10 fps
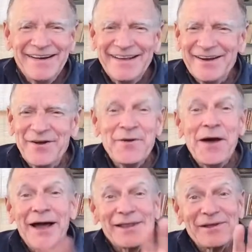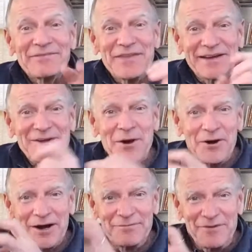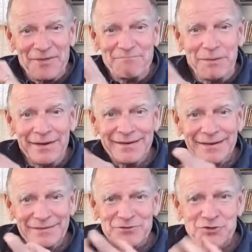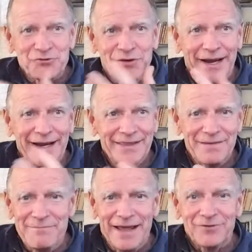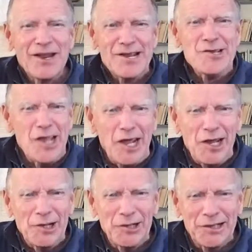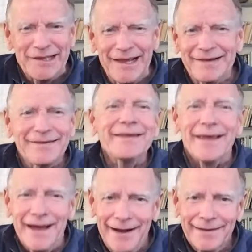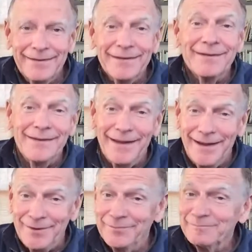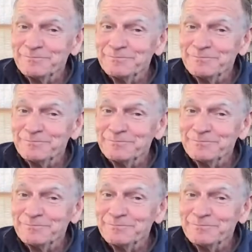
You know, I love that card with the bundle of string and the mess. Nailed it. Yeah, indeed.